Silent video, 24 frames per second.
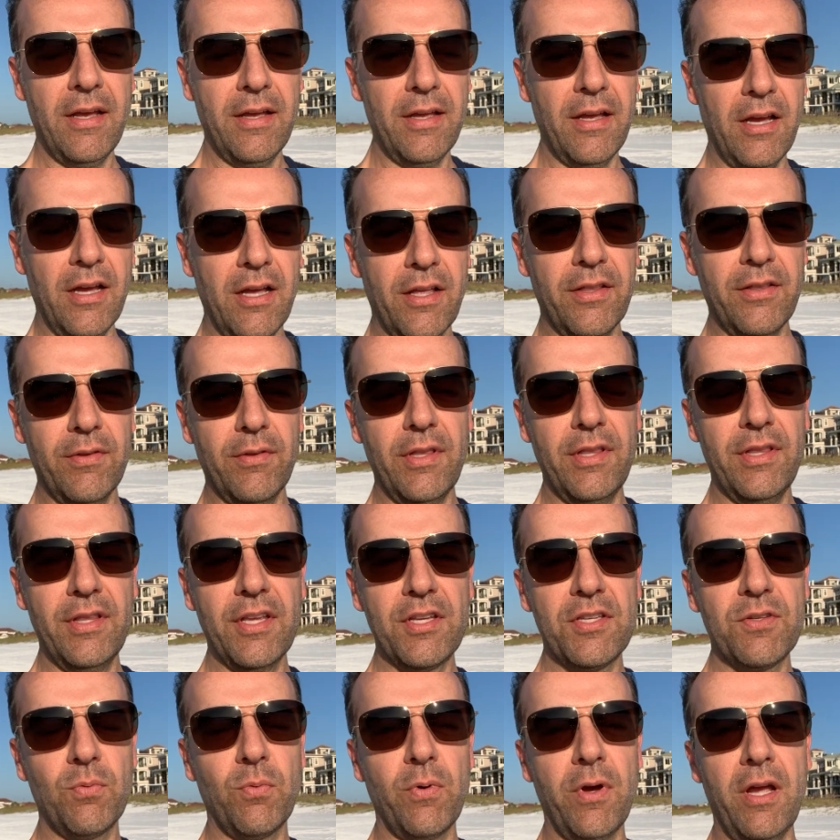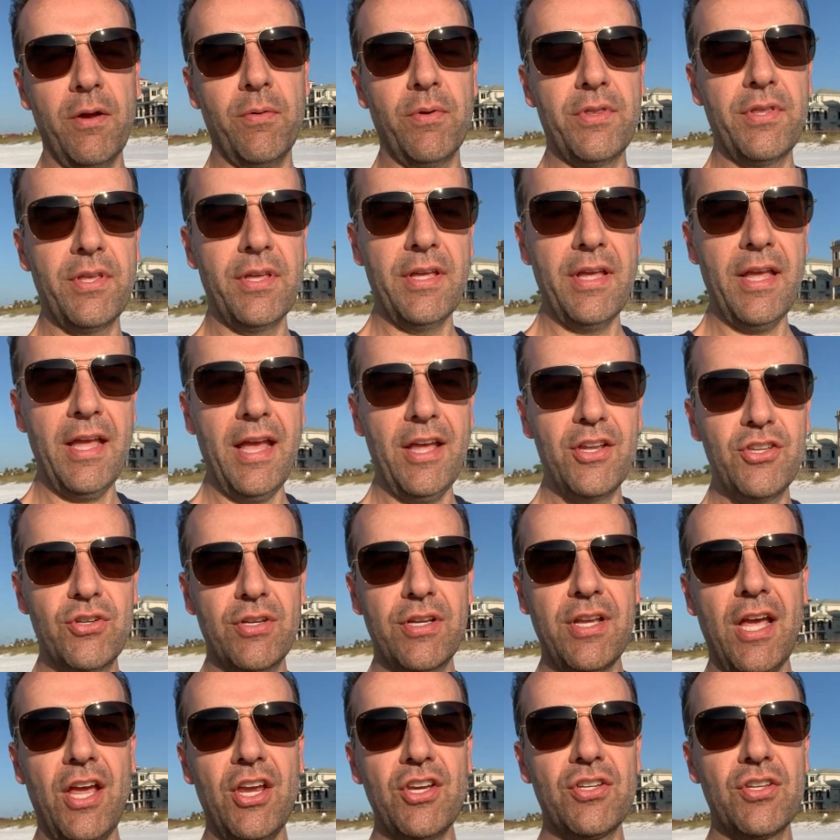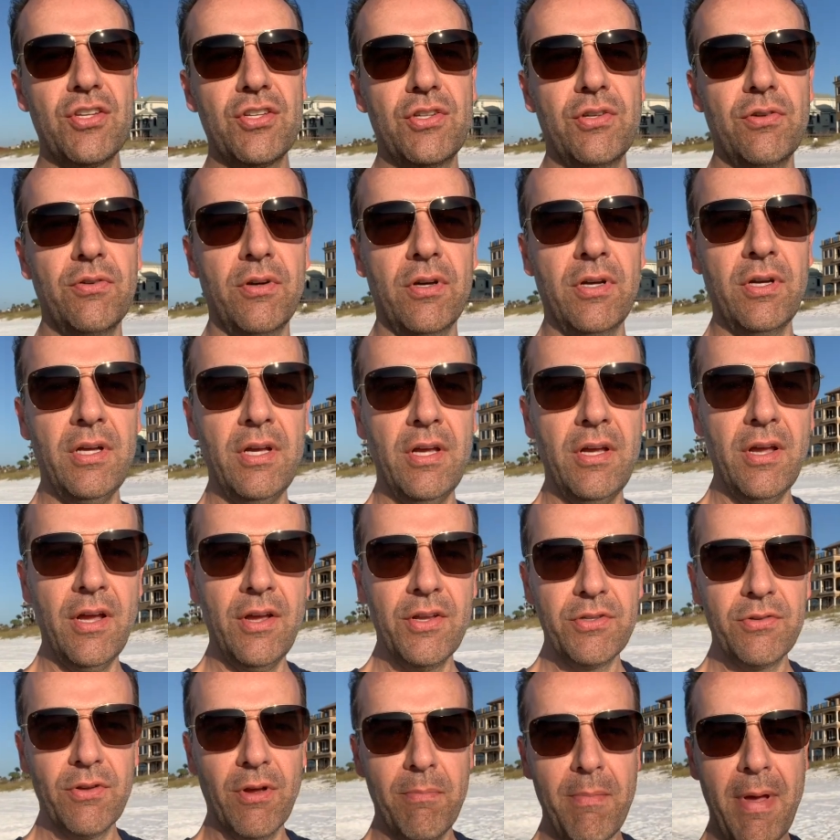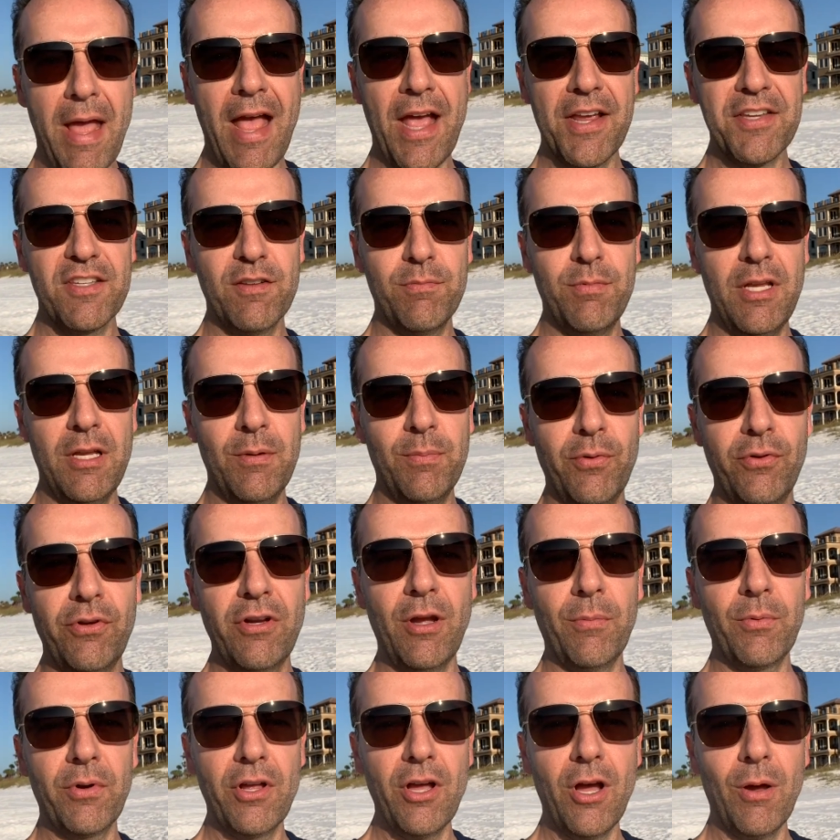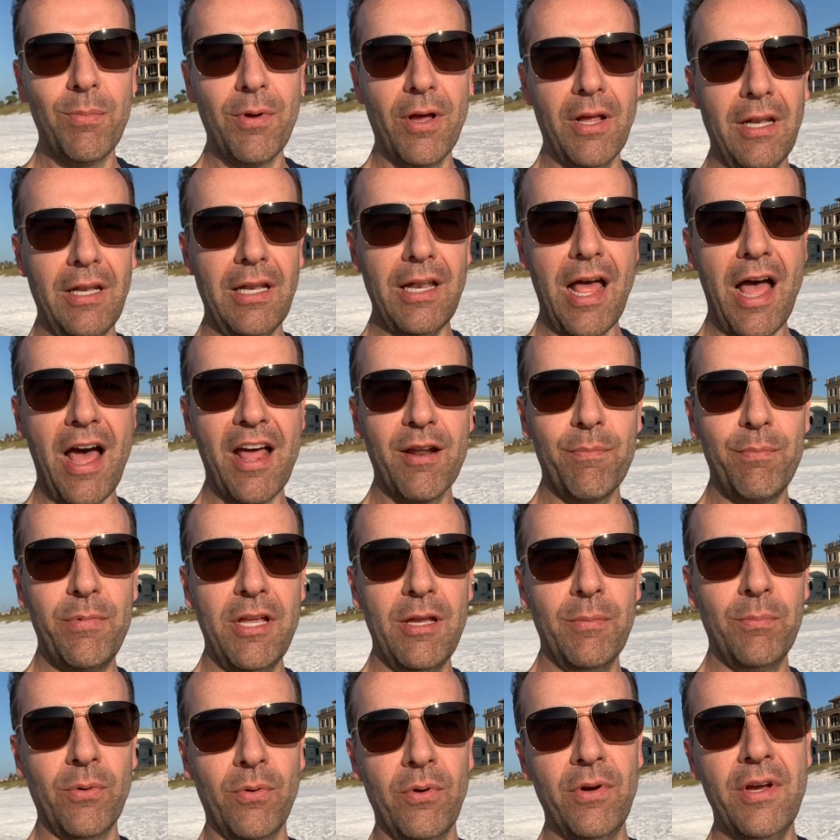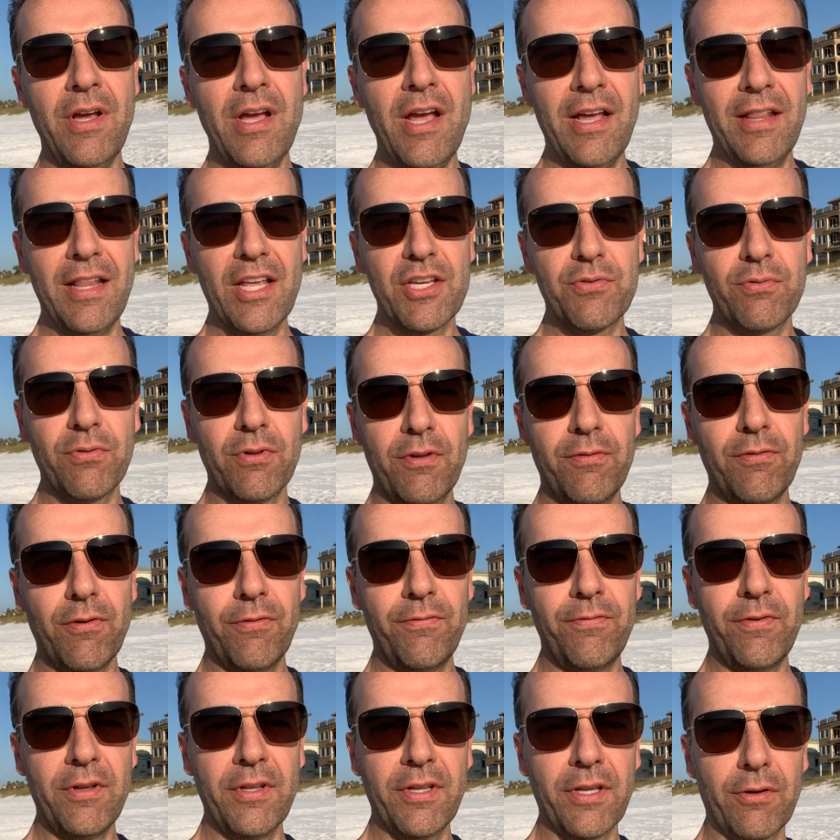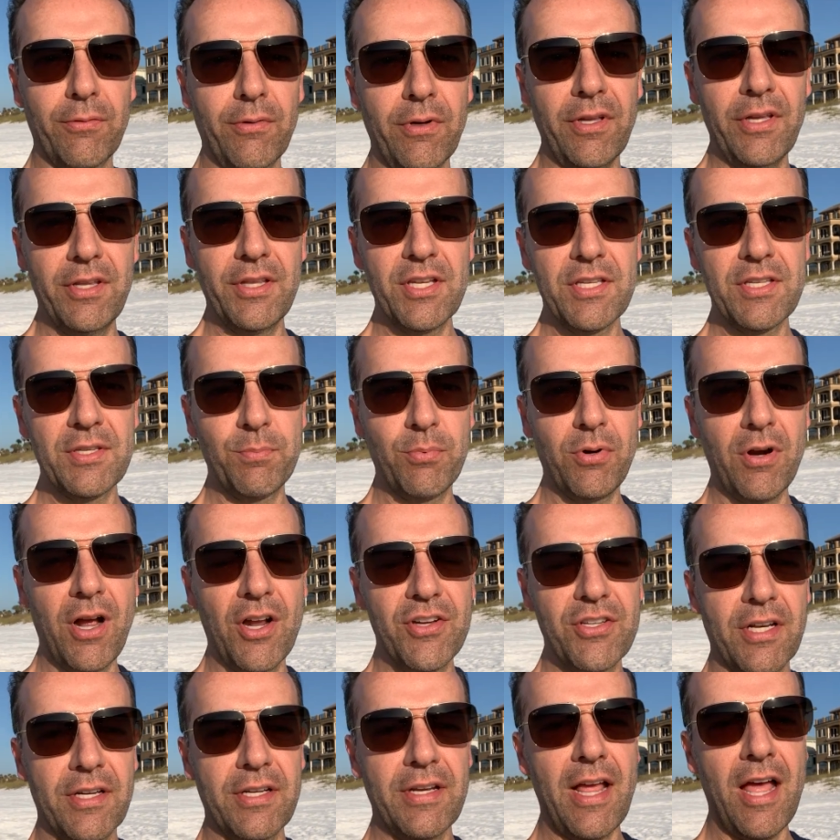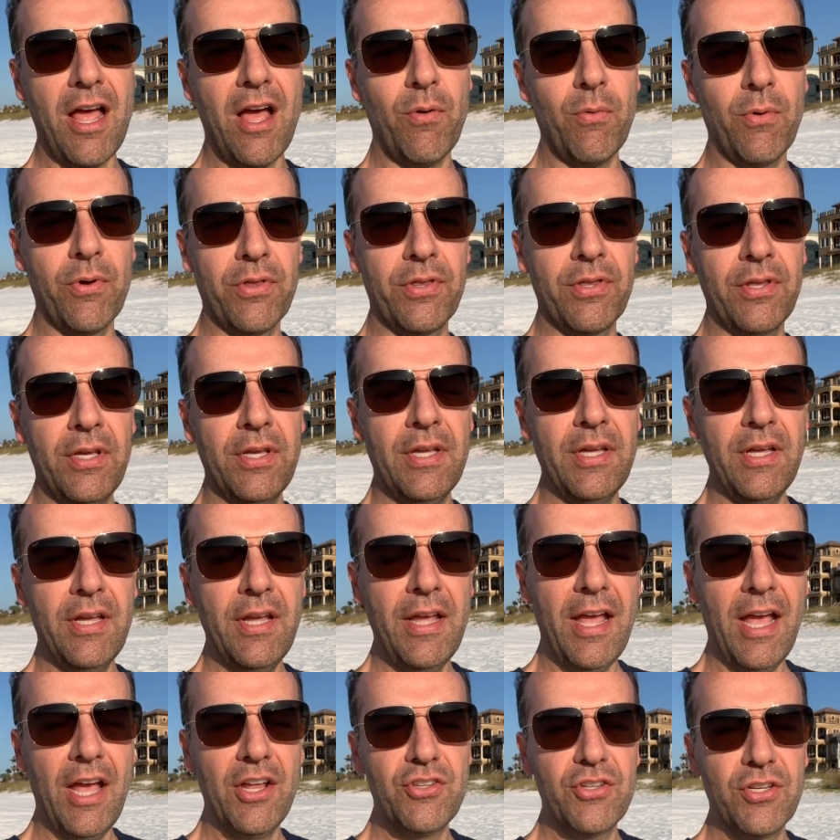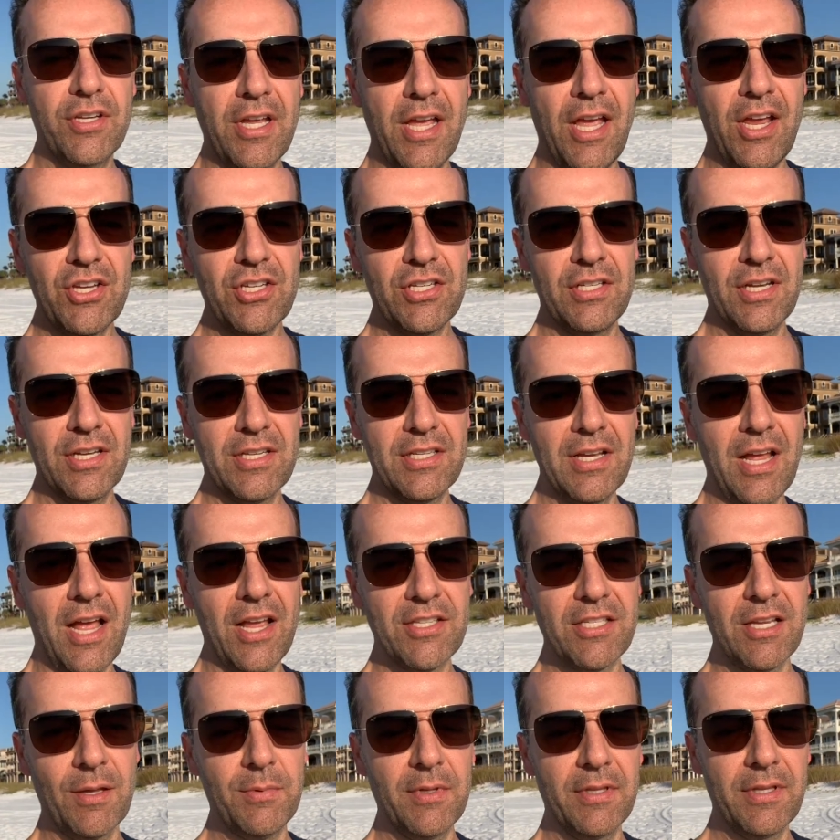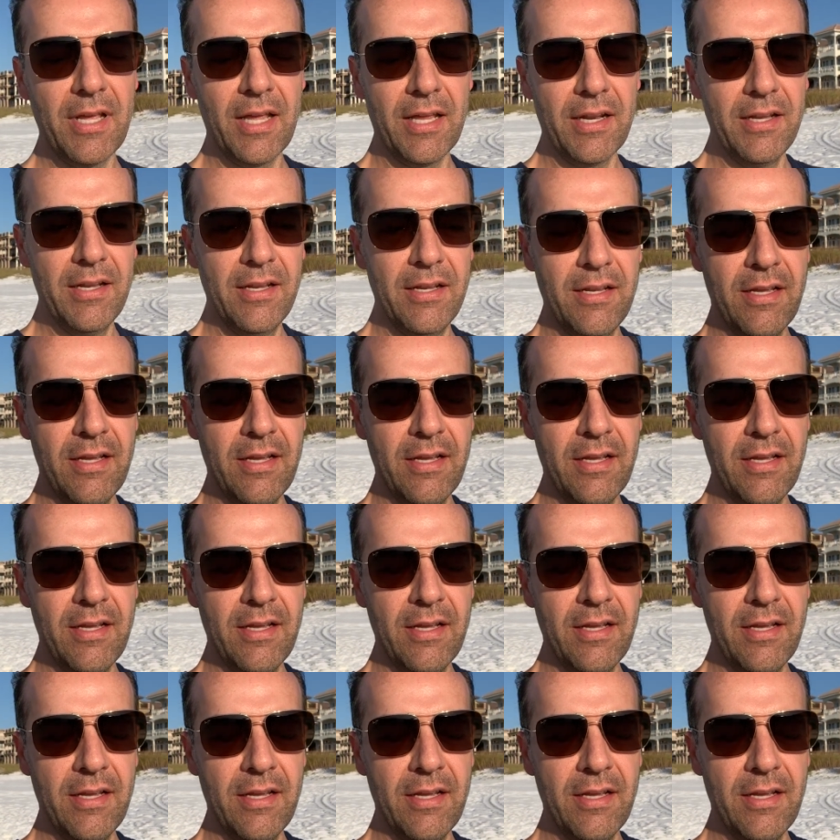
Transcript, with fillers: Uh, in this way, with education to a to a mass of people, you're able to help a lot of people. And that's really fulfilling. And really, this project now with education, is not something that